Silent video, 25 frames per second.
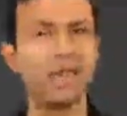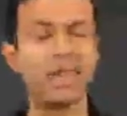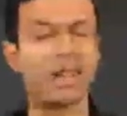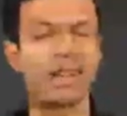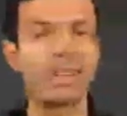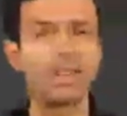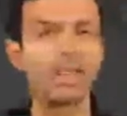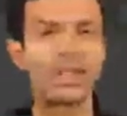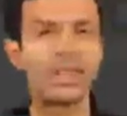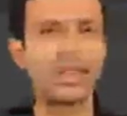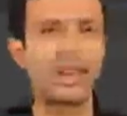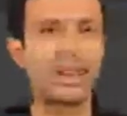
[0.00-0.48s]
of
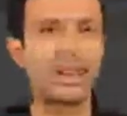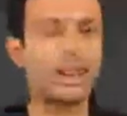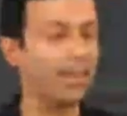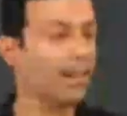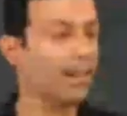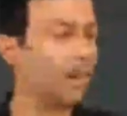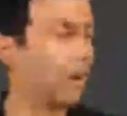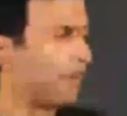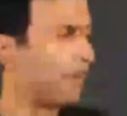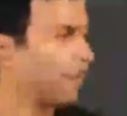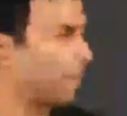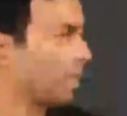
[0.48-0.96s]
light.
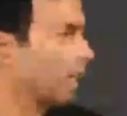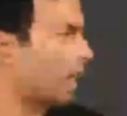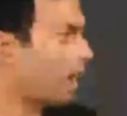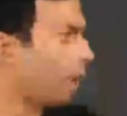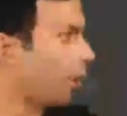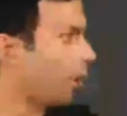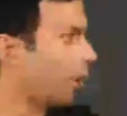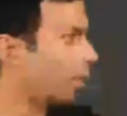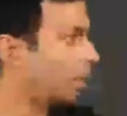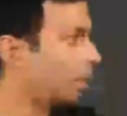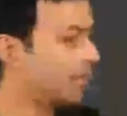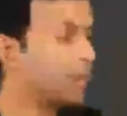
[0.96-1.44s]

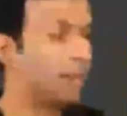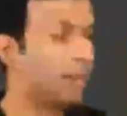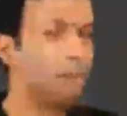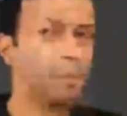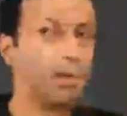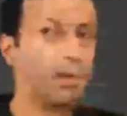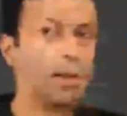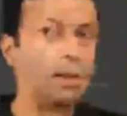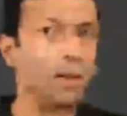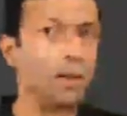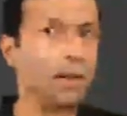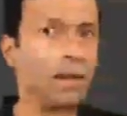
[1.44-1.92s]

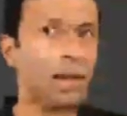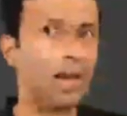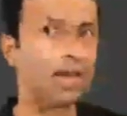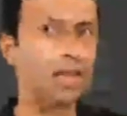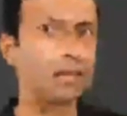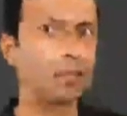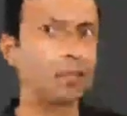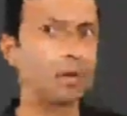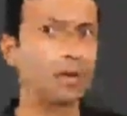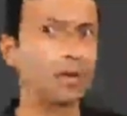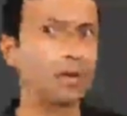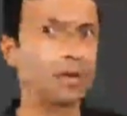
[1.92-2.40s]
Now let's
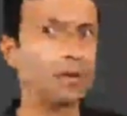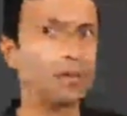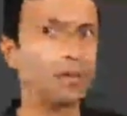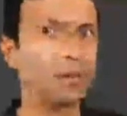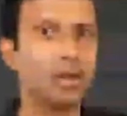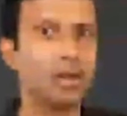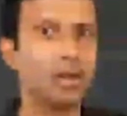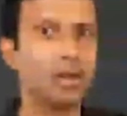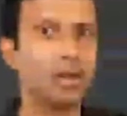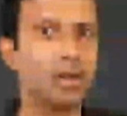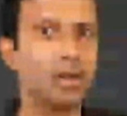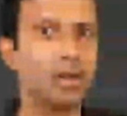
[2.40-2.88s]
understand
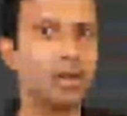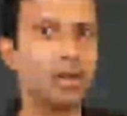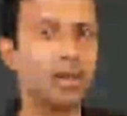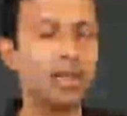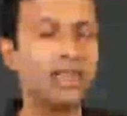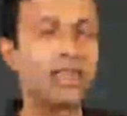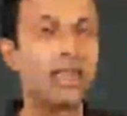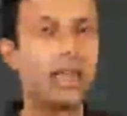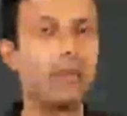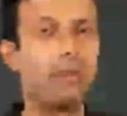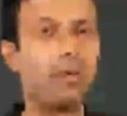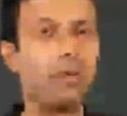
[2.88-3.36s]
how
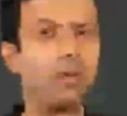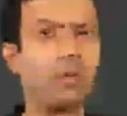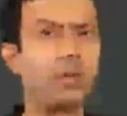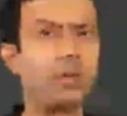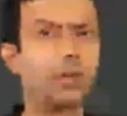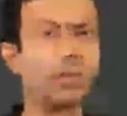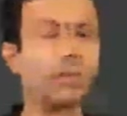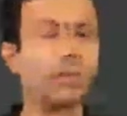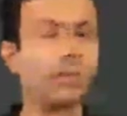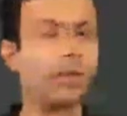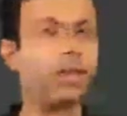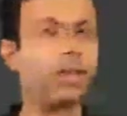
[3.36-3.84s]
our
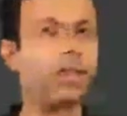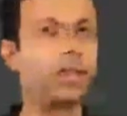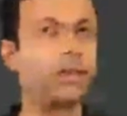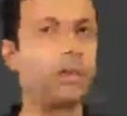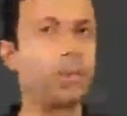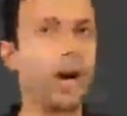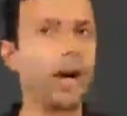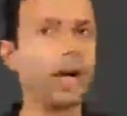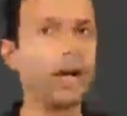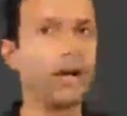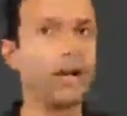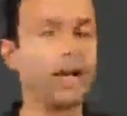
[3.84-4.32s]
simple glass
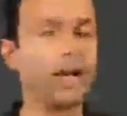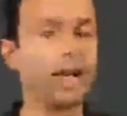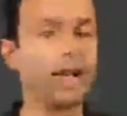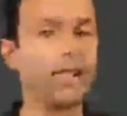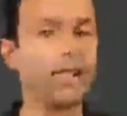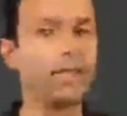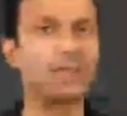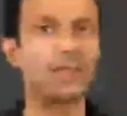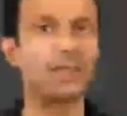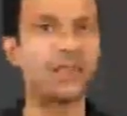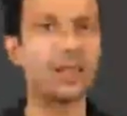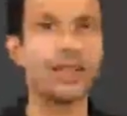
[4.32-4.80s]
prism
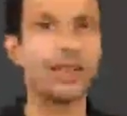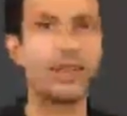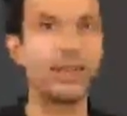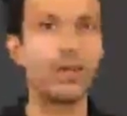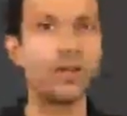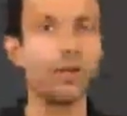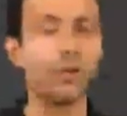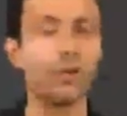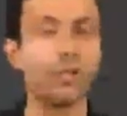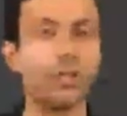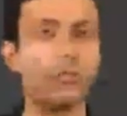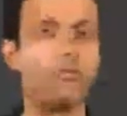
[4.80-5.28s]

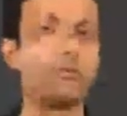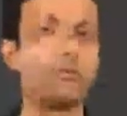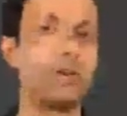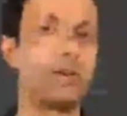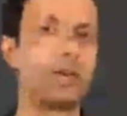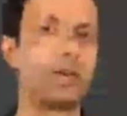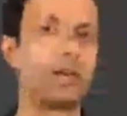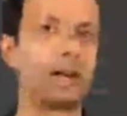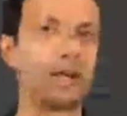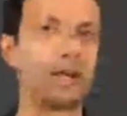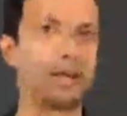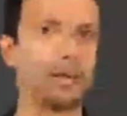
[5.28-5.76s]
is able to
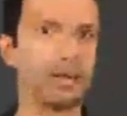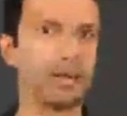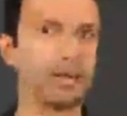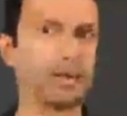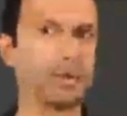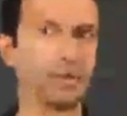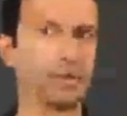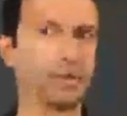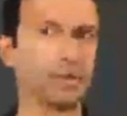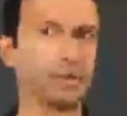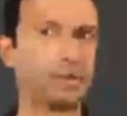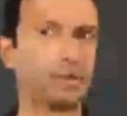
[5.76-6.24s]
split the
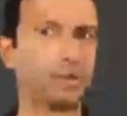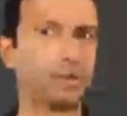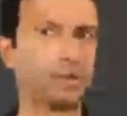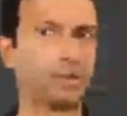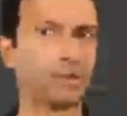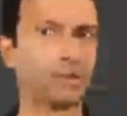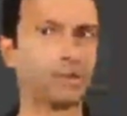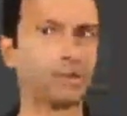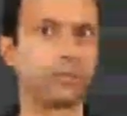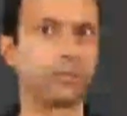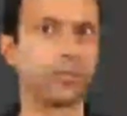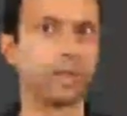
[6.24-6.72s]
white
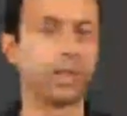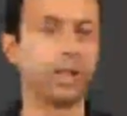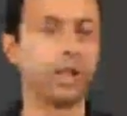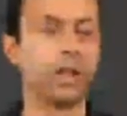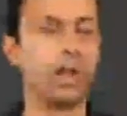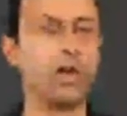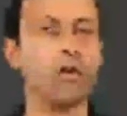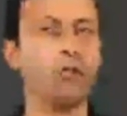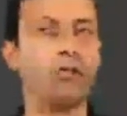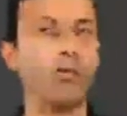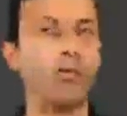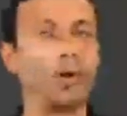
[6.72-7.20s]
light
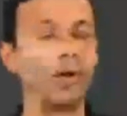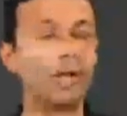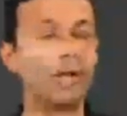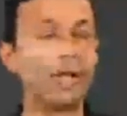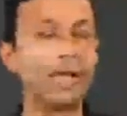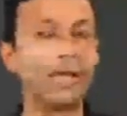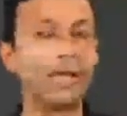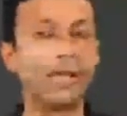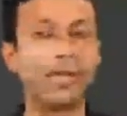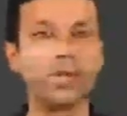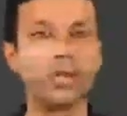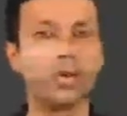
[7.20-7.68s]
into different
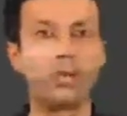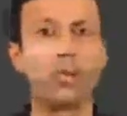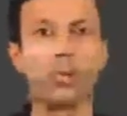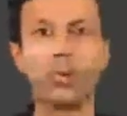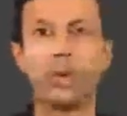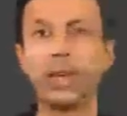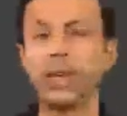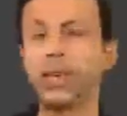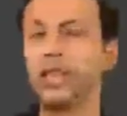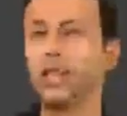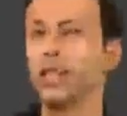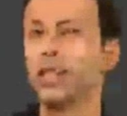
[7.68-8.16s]
colors.
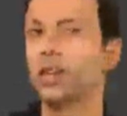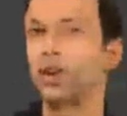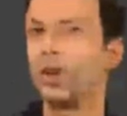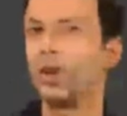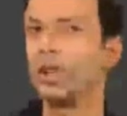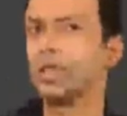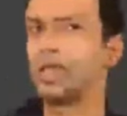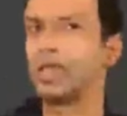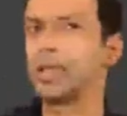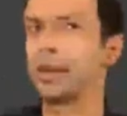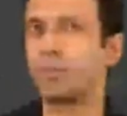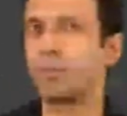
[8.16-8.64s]

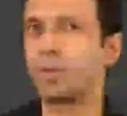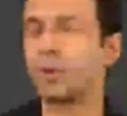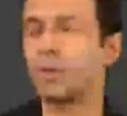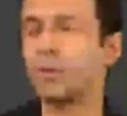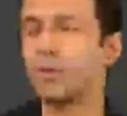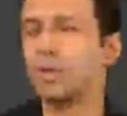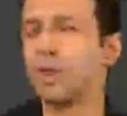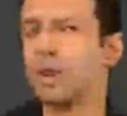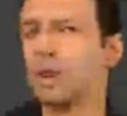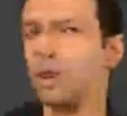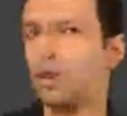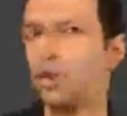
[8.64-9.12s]

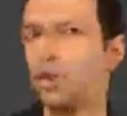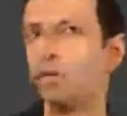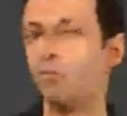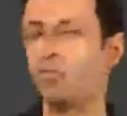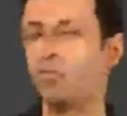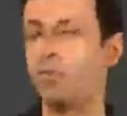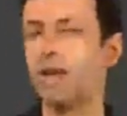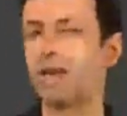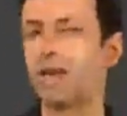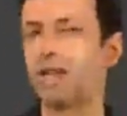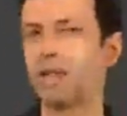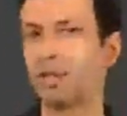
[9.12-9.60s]
For
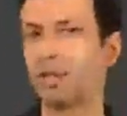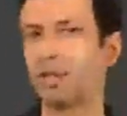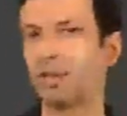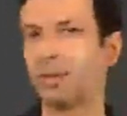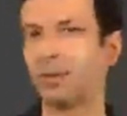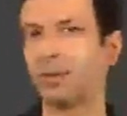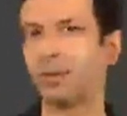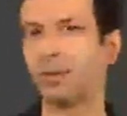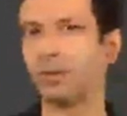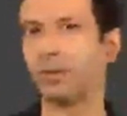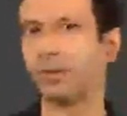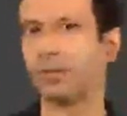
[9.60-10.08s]
this, we
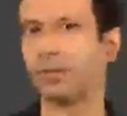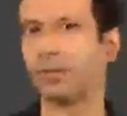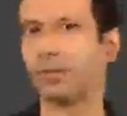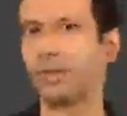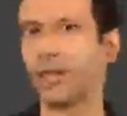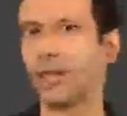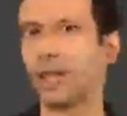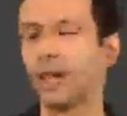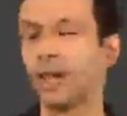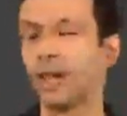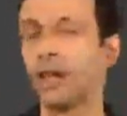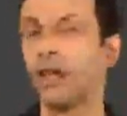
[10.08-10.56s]
need the
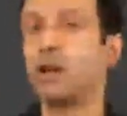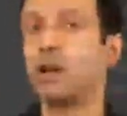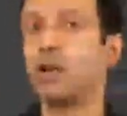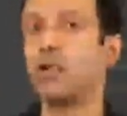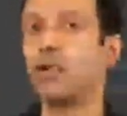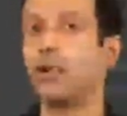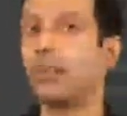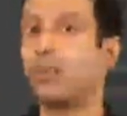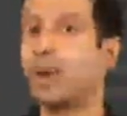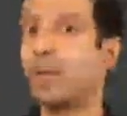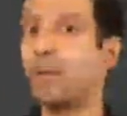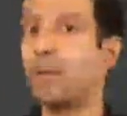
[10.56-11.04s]
concept of
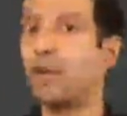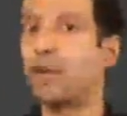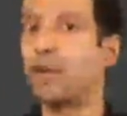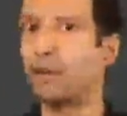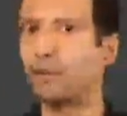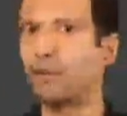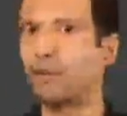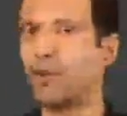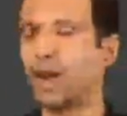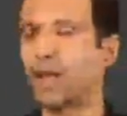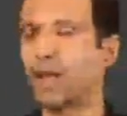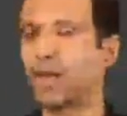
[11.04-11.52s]

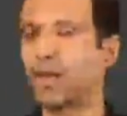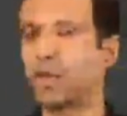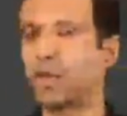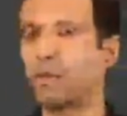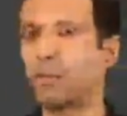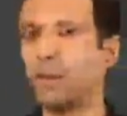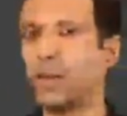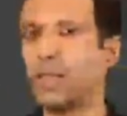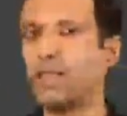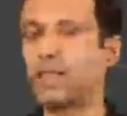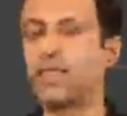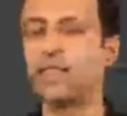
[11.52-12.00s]
refraction.
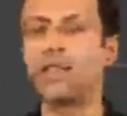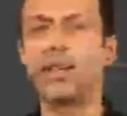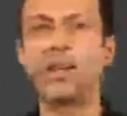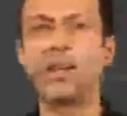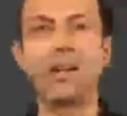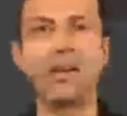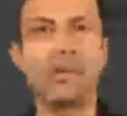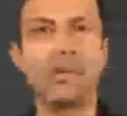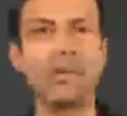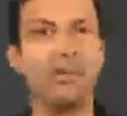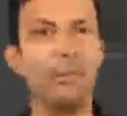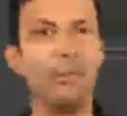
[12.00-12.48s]

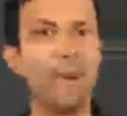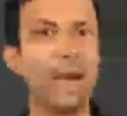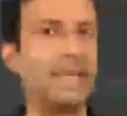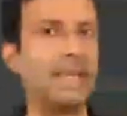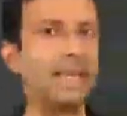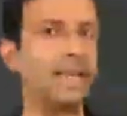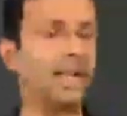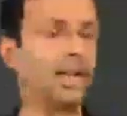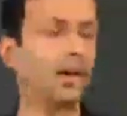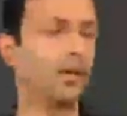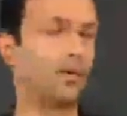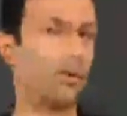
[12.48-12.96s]

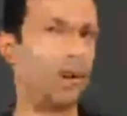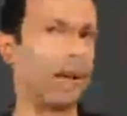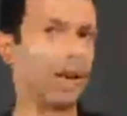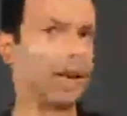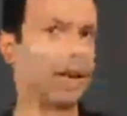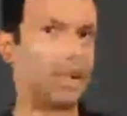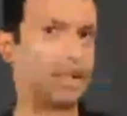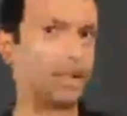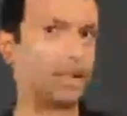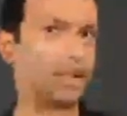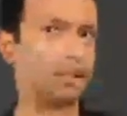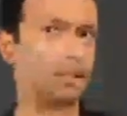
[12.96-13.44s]
Remember,
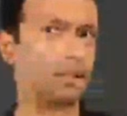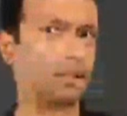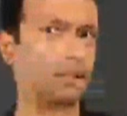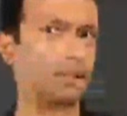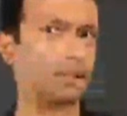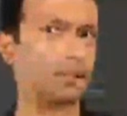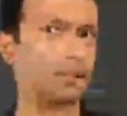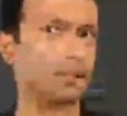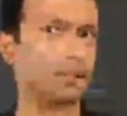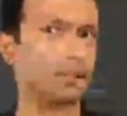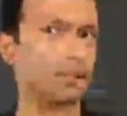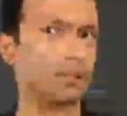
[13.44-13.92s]
refraction
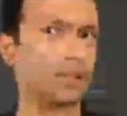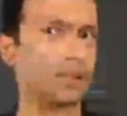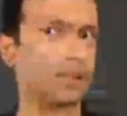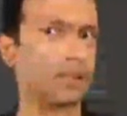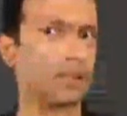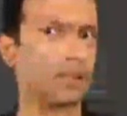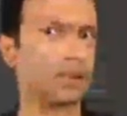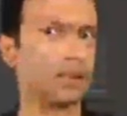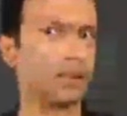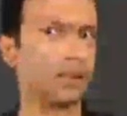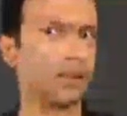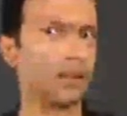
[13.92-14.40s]
means
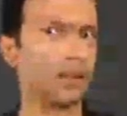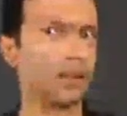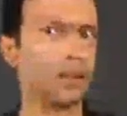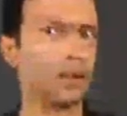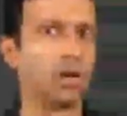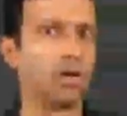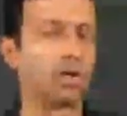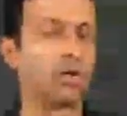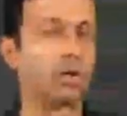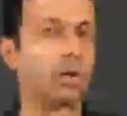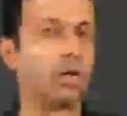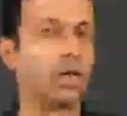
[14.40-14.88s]

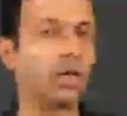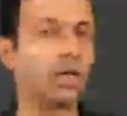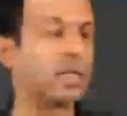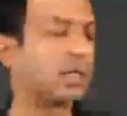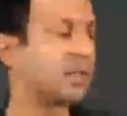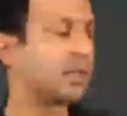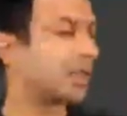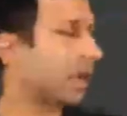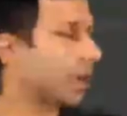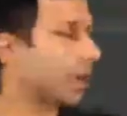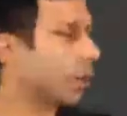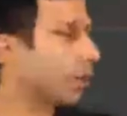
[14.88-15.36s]
bending of
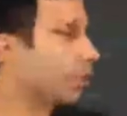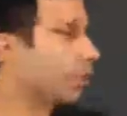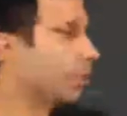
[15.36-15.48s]
light.